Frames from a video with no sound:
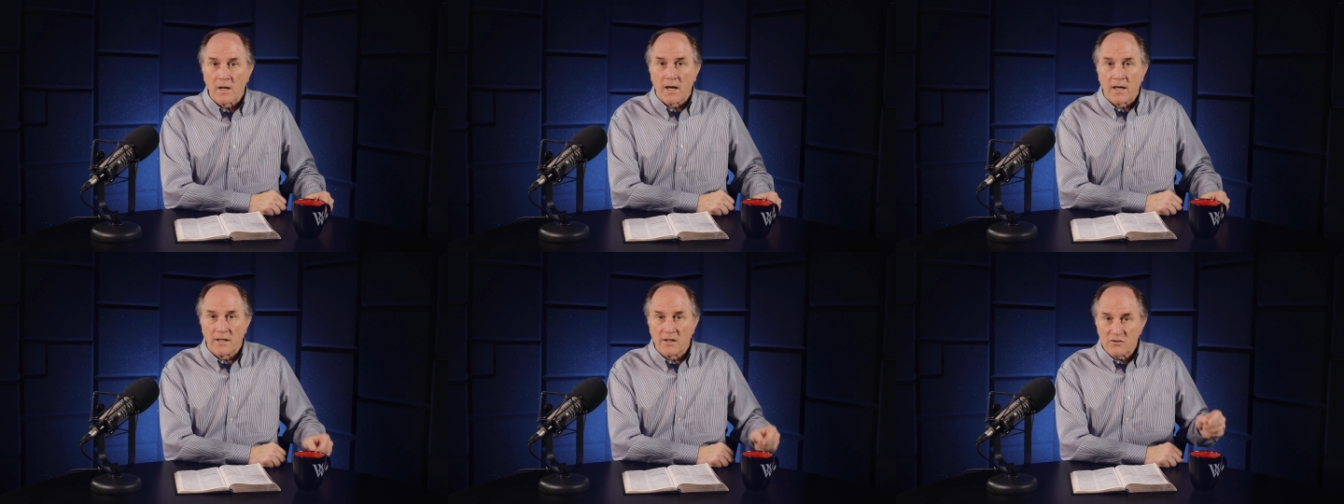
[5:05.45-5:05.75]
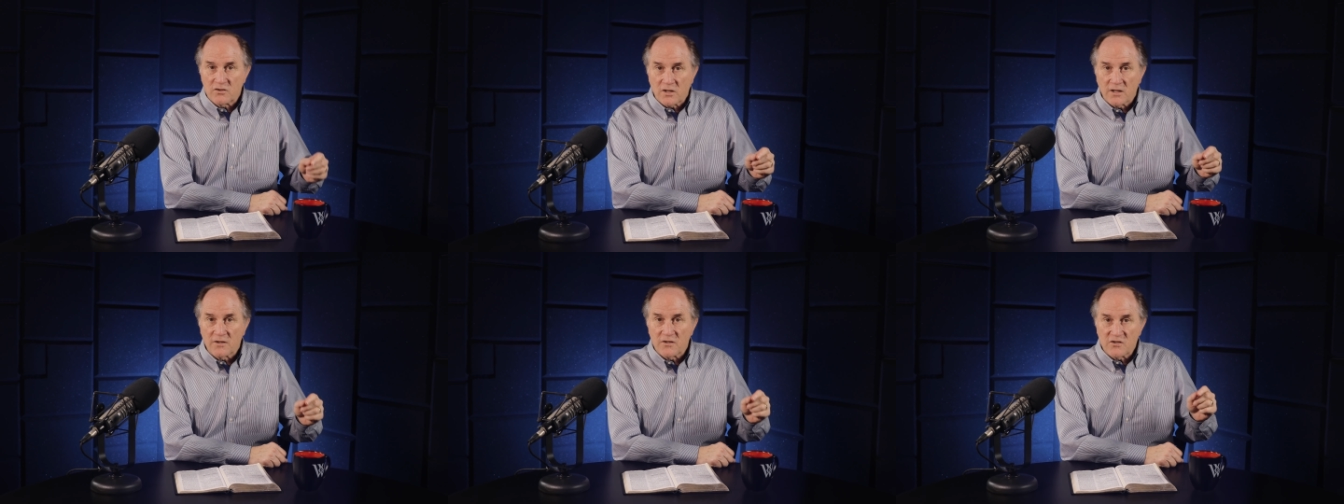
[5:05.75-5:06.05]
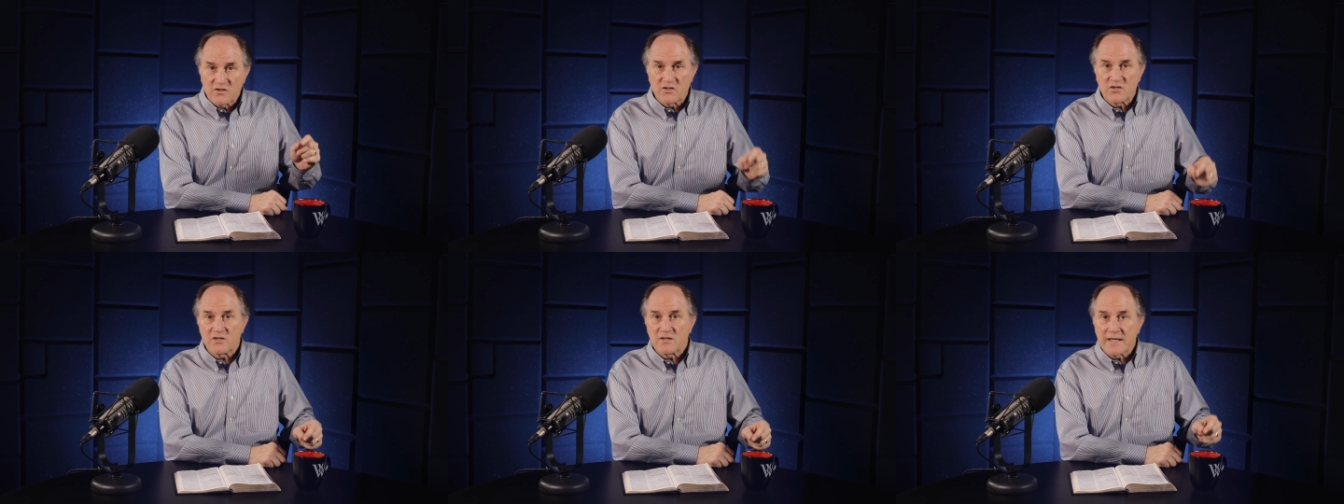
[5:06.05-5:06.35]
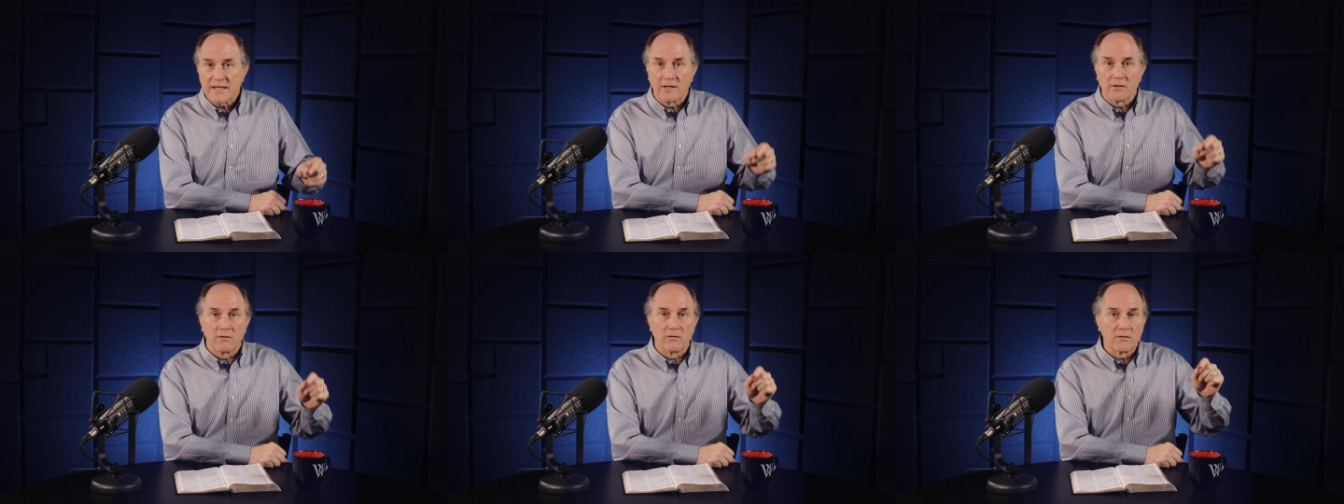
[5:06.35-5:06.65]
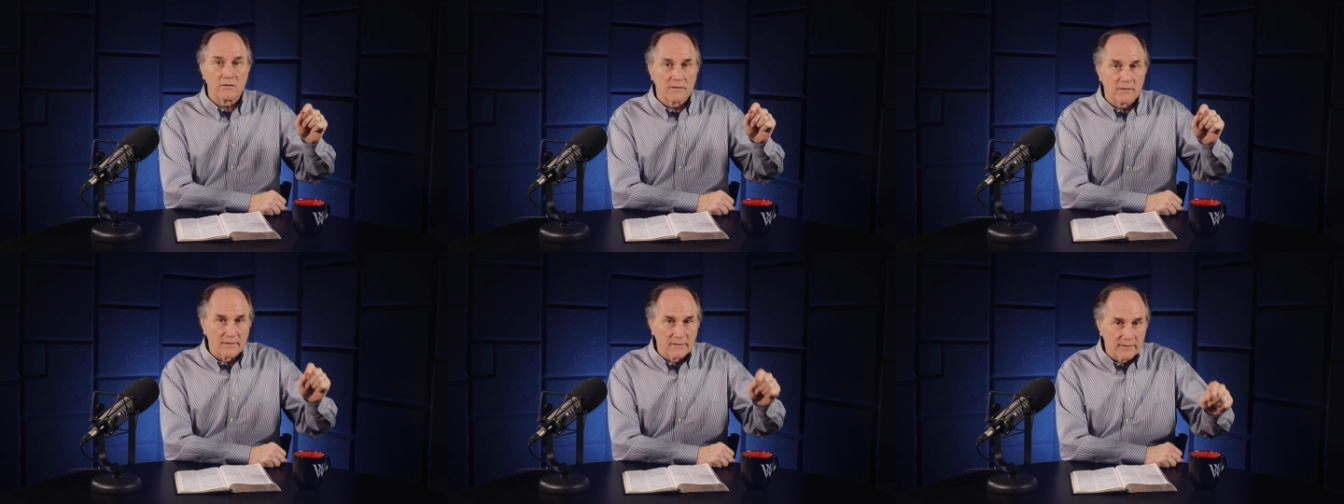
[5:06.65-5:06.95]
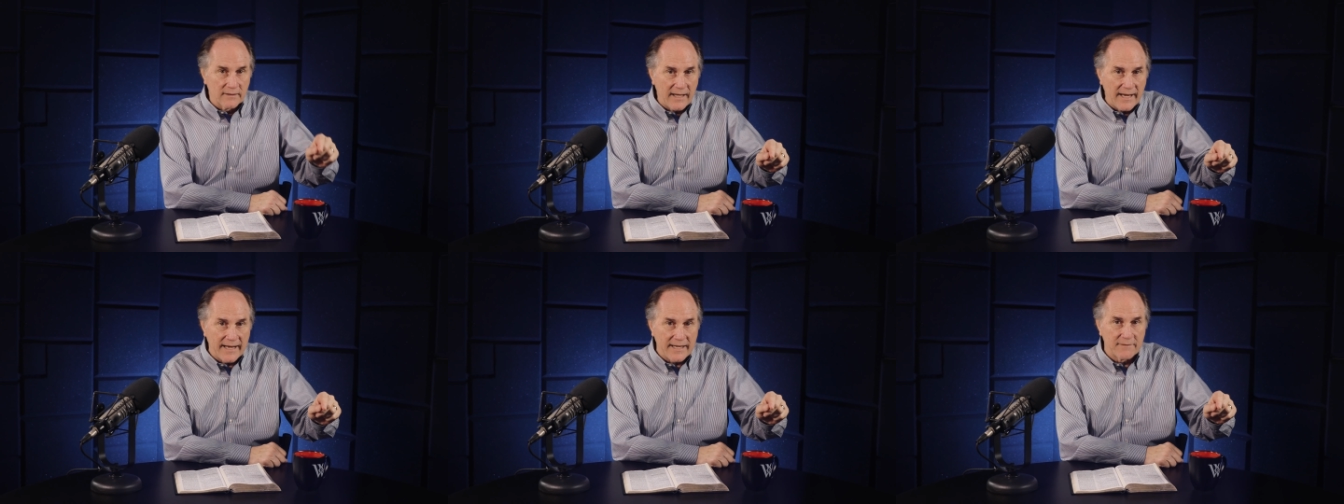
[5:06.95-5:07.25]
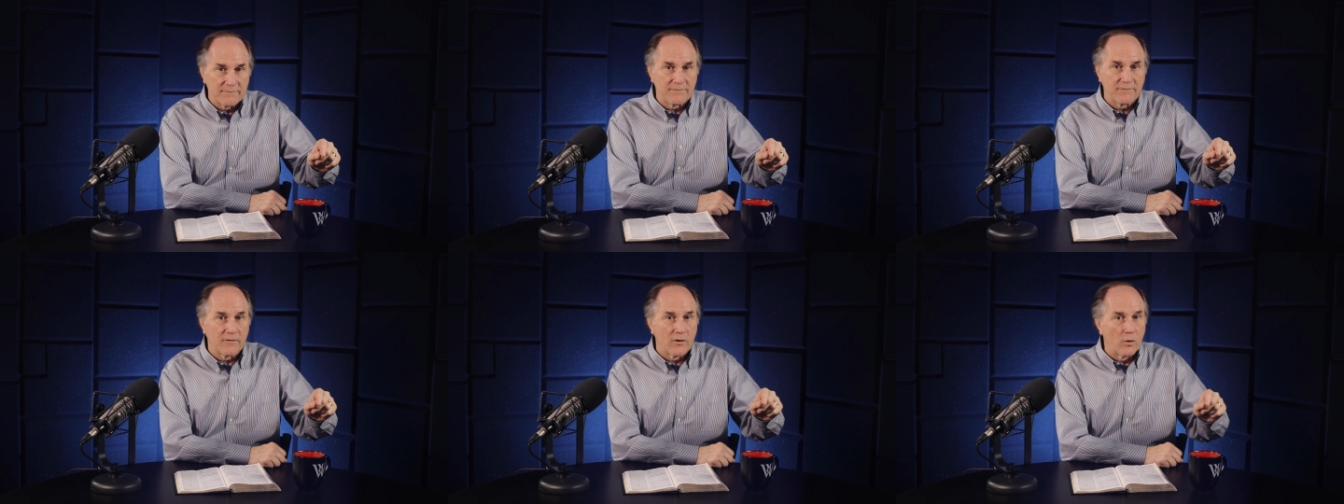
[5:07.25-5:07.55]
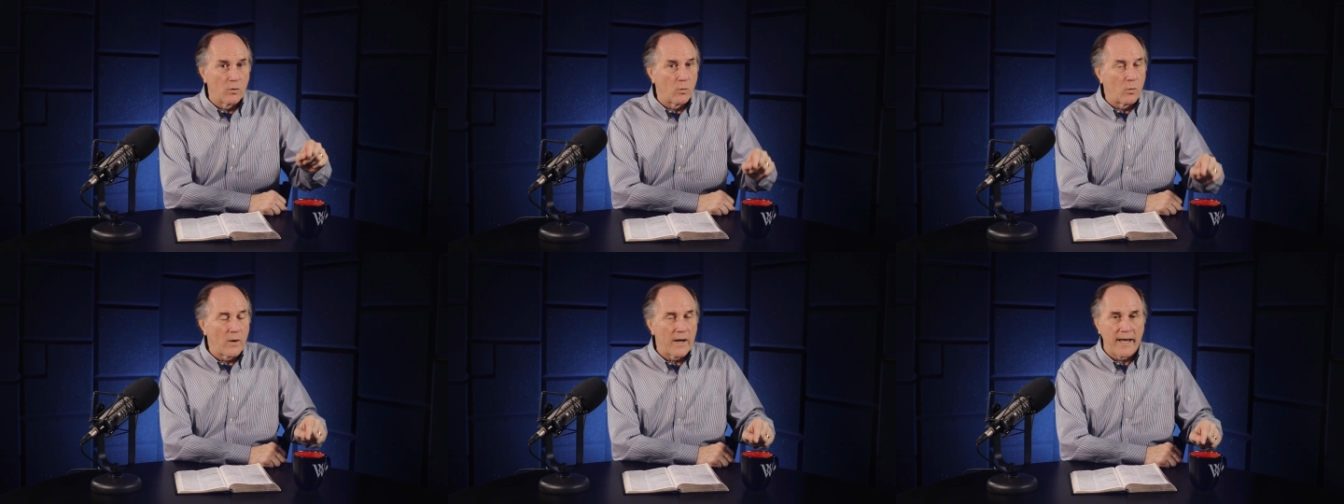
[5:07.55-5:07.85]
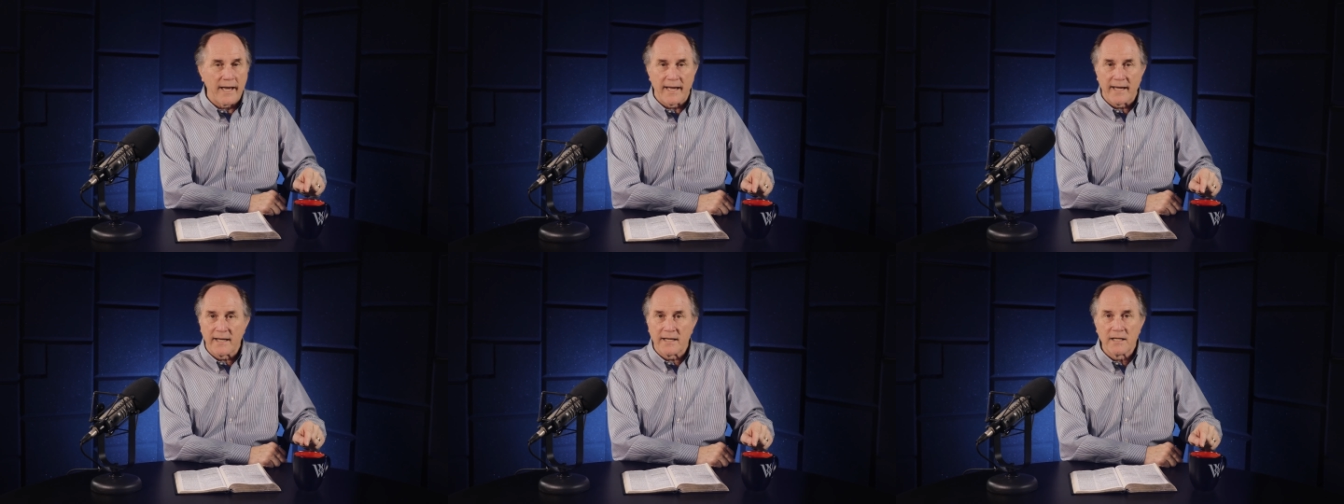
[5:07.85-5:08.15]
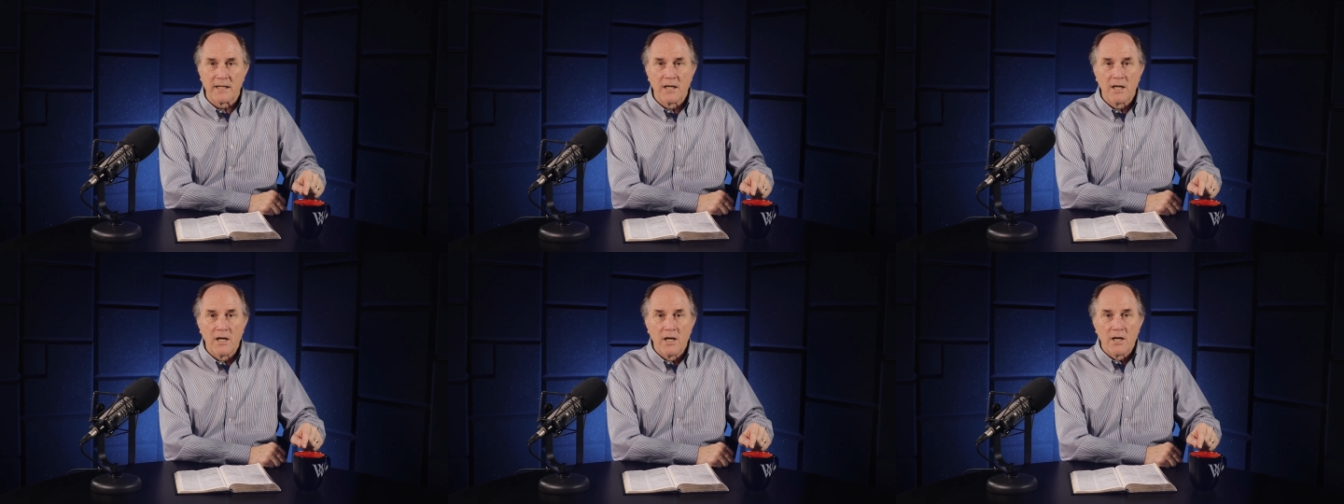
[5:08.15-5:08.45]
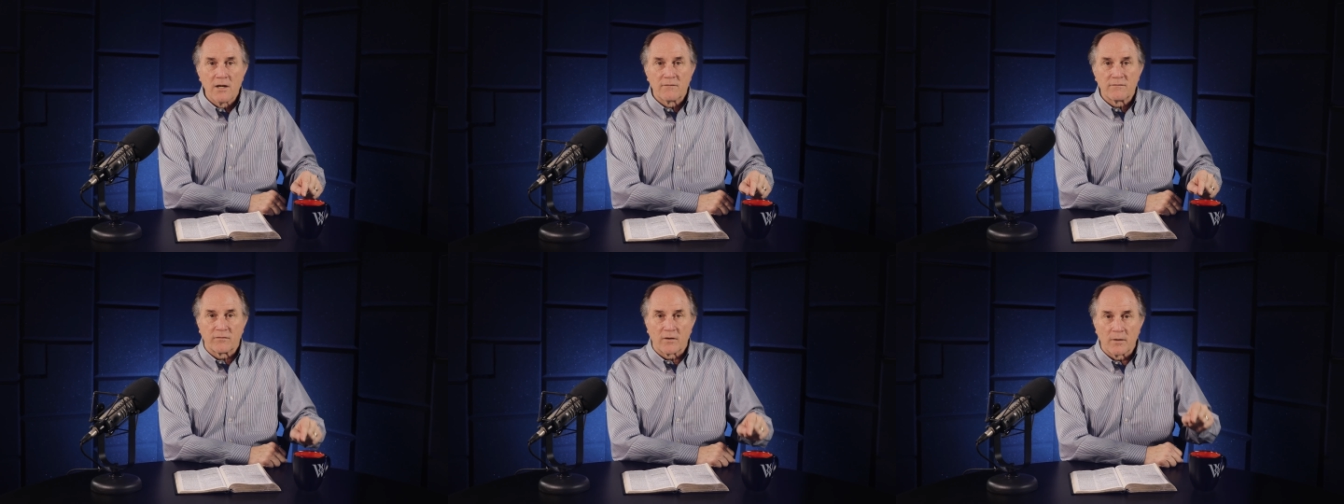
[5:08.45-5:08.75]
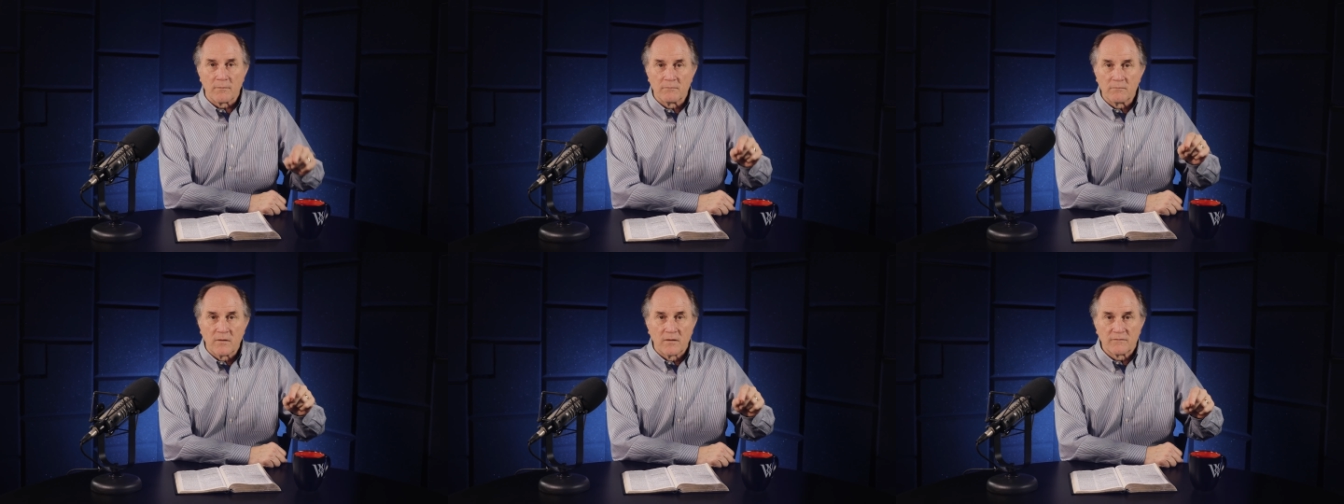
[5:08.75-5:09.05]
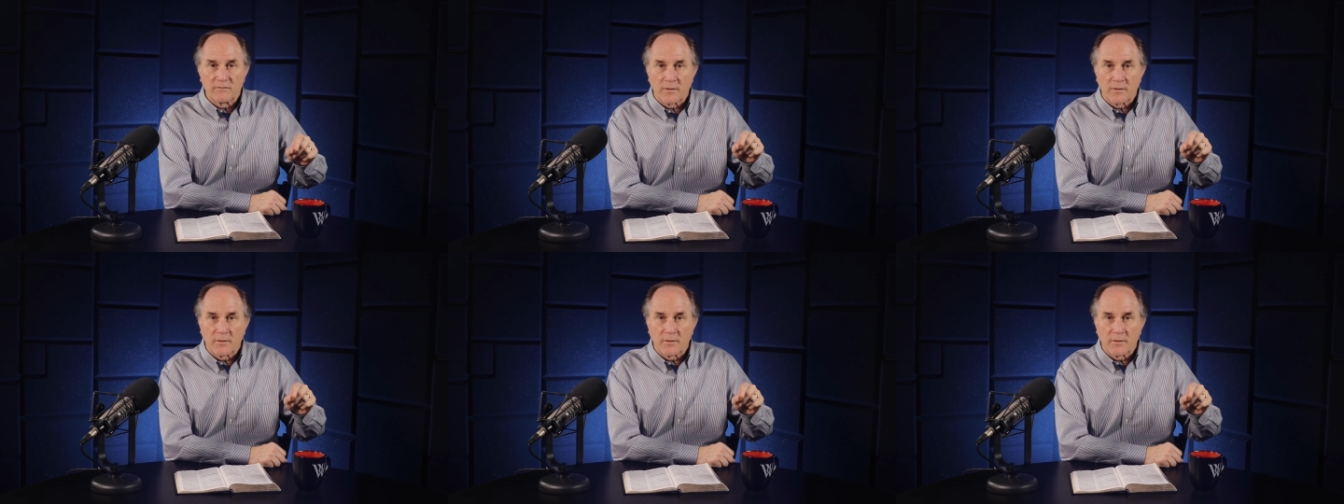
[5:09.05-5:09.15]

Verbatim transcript: and it's going to steal life away from,